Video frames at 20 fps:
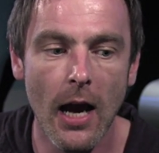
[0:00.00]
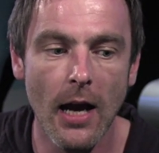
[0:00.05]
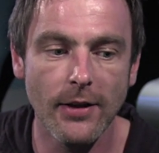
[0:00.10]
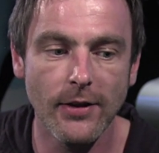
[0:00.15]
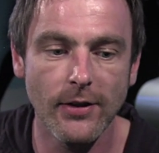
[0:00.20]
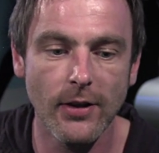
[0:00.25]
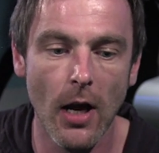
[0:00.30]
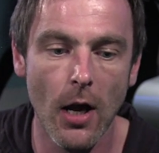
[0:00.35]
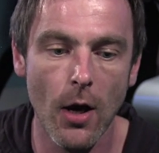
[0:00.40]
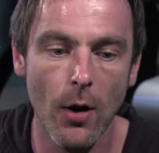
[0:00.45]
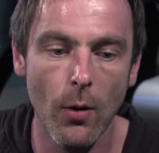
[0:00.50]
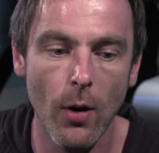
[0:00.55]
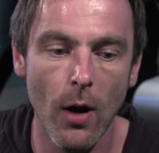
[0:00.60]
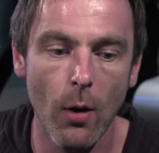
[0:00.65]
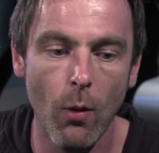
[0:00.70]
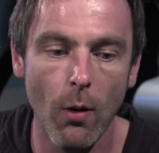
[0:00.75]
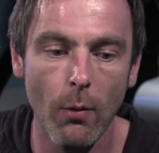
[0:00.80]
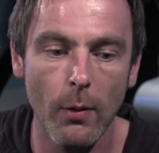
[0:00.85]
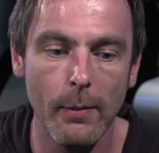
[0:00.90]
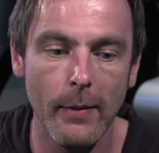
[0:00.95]

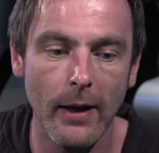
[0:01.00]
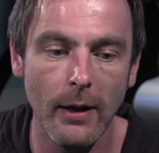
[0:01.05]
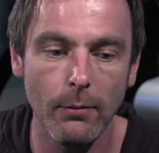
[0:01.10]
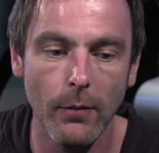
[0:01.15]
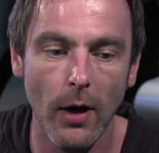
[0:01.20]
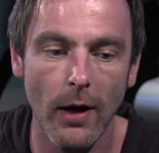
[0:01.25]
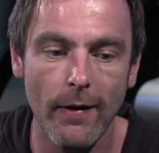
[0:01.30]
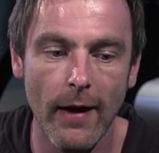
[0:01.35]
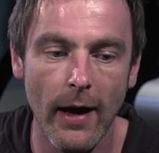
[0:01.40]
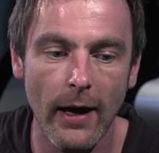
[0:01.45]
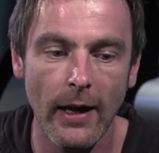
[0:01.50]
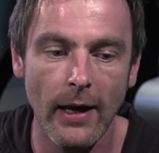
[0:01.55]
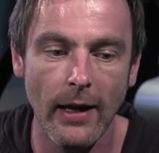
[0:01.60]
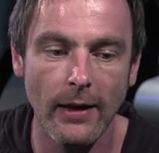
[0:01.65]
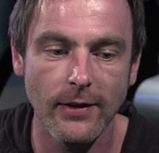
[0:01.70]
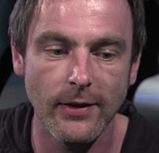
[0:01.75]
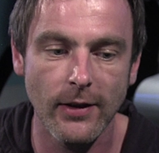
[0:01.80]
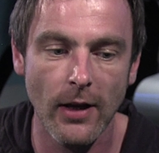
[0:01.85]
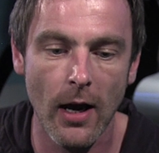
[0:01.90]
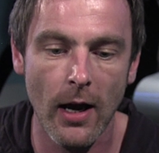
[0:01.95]
So what we mean by that
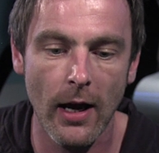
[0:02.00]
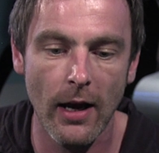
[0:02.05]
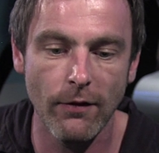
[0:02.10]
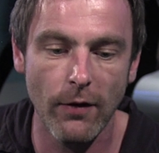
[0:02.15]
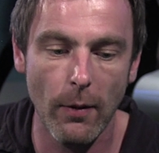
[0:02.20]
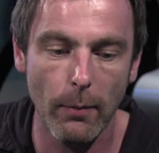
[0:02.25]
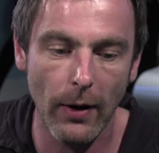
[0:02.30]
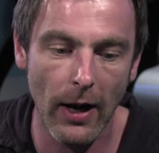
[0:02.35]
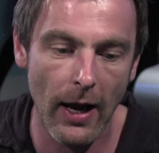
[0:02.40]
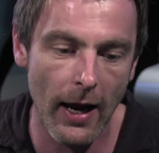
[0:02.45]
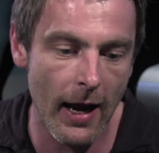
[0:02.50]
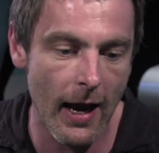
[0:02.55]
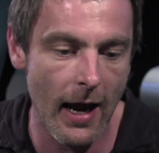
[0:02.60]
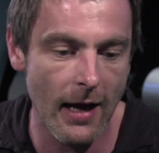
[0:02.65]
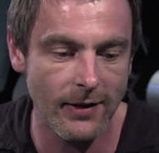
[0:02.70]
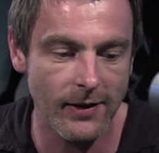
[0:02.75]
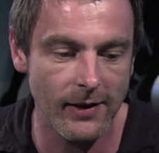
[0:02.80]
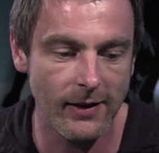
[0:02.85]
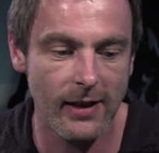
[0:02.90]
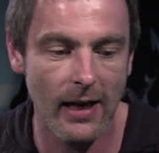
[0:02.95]
is if a player
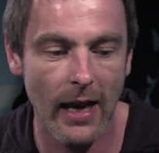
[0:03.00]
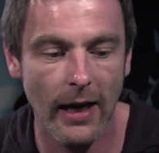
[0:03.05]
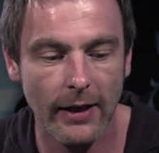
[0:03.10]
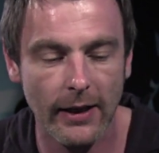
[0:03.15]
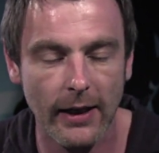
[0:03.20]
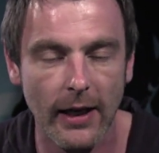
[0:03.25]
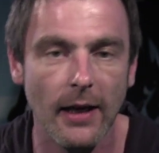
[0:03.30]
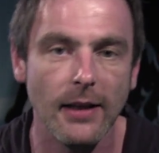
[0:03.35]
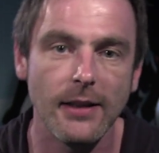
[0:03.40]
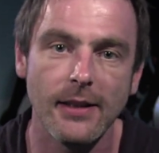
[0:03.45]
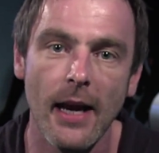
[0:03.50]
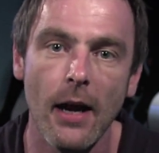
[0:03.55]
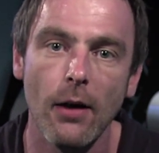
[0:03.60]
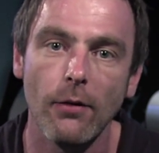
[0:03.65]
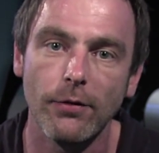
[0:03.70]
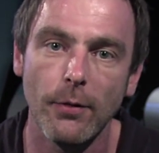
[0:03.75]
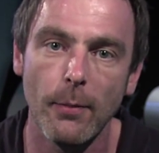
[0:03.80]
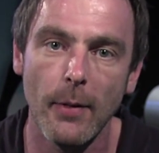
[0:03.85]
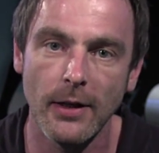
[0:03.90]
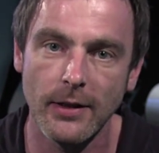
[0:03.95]
has his leg kicked
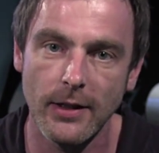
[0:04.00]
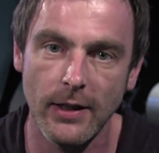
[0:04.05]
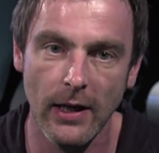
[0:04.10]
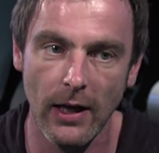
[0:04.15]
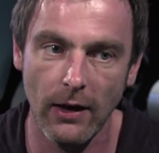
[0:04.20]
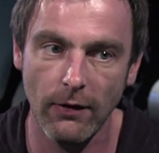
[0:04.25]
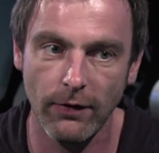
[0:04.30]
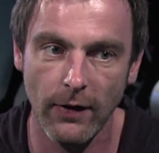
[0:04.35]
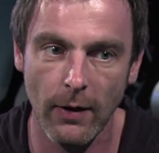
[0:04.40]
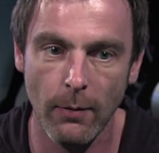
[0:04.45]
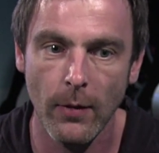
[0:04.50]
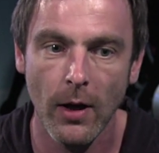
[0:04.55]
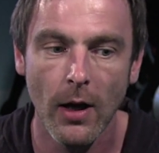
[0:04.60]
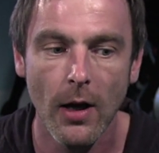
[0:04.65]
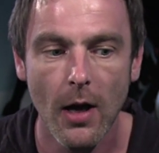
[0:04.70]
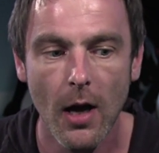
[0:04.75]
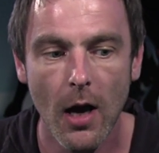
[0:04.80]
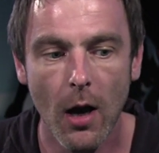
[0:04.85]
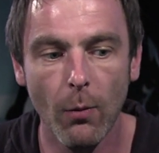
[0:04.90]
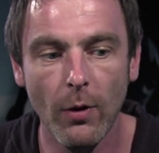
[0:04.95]
out from underneath him
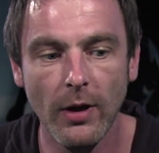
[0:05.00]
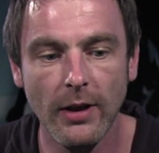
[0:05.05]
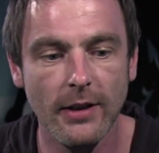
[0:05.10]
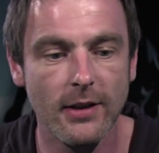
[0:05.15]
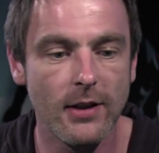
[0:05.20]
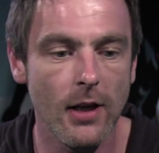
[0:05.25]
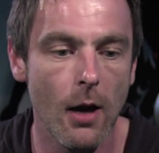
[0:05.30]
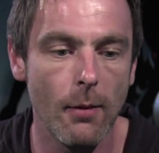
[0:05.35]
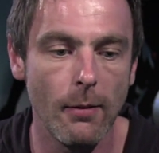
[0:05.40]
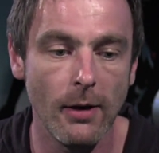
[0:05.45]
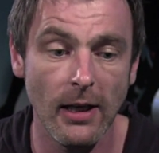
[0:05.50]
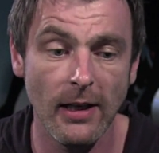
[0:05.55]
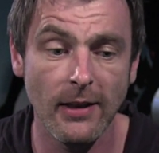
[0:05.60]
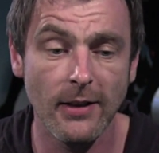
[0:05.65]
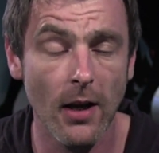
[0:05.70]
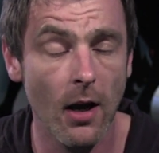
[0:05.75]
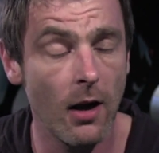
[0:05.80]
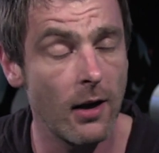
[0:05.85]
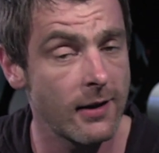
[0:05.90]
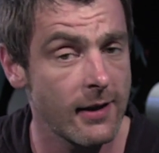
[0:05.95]
and we determine
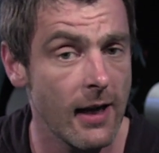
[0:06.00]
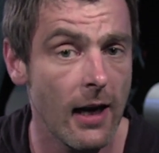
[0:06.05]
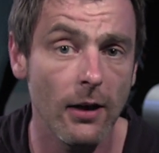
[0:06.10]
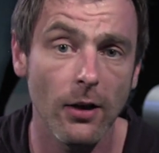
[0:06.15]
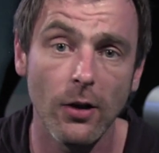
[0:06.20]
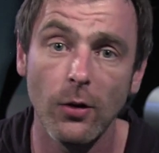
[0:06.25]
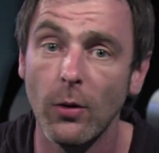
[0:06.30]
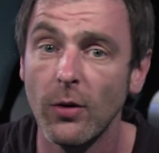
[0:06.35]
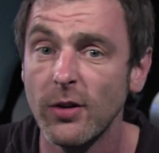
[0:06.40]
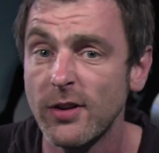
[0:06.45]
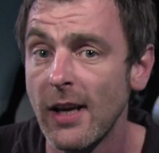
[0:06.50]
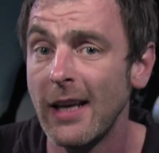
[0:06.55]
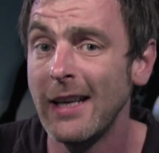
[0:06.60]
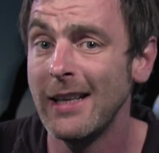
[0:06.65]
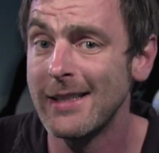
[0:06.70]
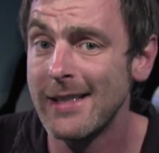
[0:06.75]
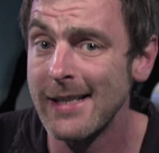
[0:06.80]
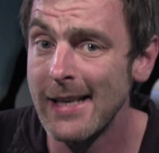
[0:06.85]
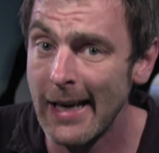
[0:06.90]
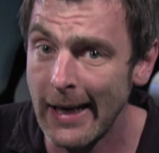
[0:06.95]
he's hurt his ankle or say
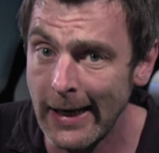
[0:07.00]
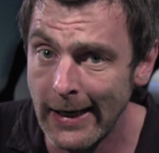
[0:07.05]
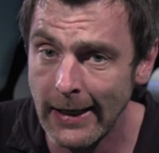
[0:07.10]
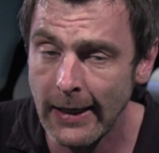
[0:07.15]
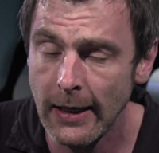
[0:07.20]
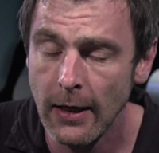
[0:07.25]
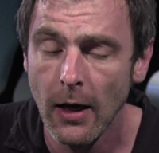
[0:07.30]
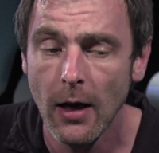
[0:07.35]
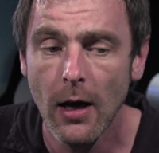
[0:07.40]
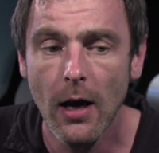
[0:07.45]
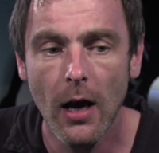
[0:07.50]
his knee,